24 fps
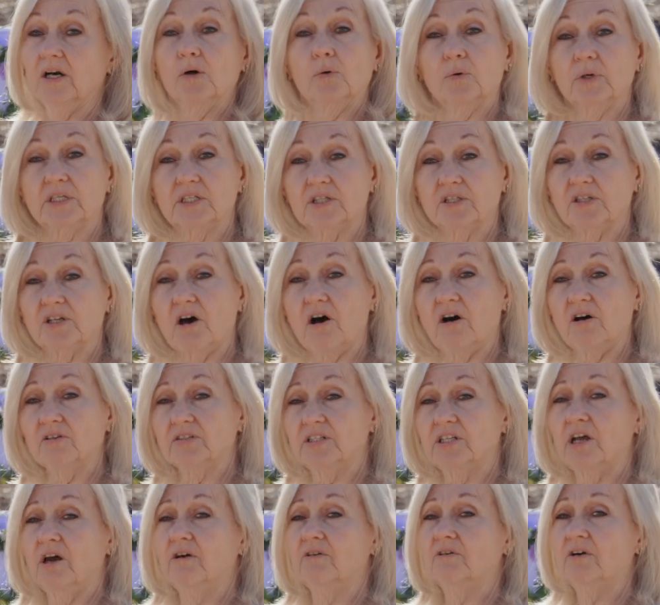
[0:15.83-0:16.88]
which is
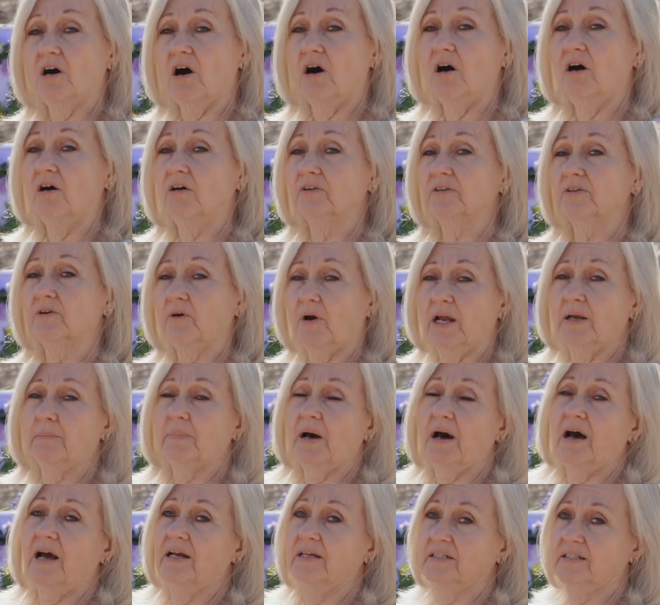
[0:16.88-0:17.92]
also called grape
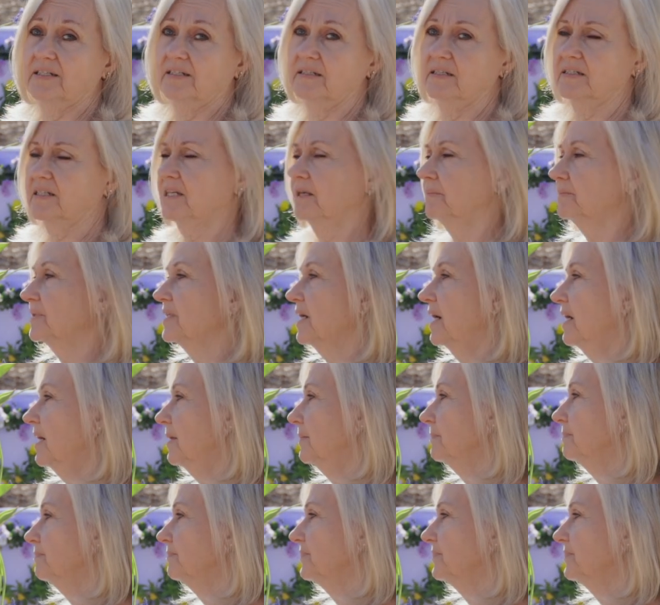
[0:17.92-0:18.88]
hyacinth sometime.